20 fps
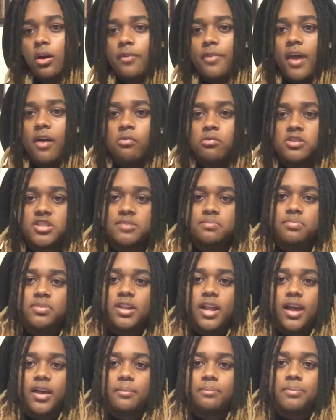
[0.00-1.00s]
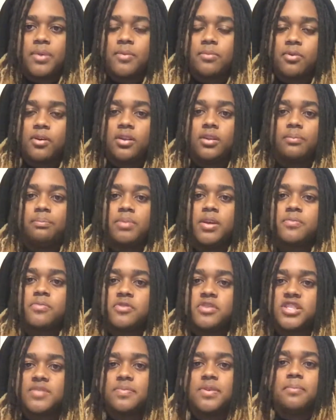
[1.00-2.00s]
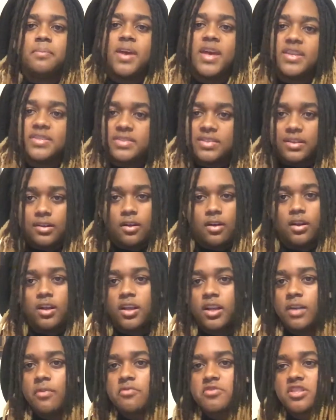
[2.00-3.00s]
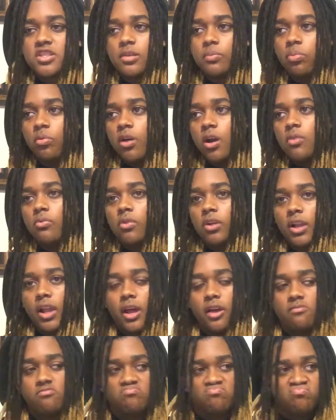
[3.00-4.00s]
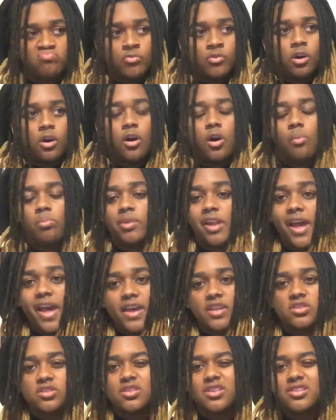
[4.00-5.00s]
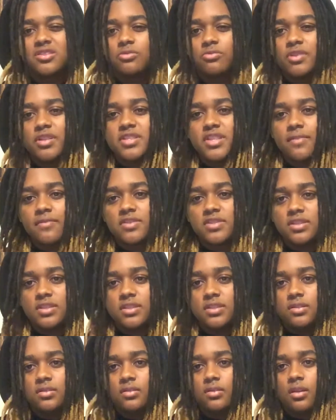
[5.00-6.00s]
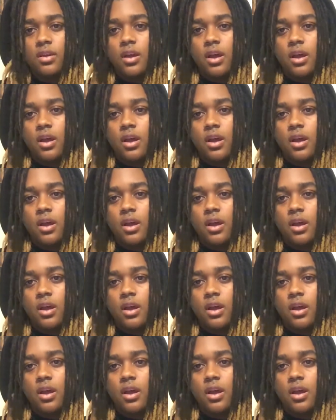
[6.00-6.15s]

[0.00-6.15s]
They would just be, like, people just be messing and all that, and it was to the point where, like, last year, 2017,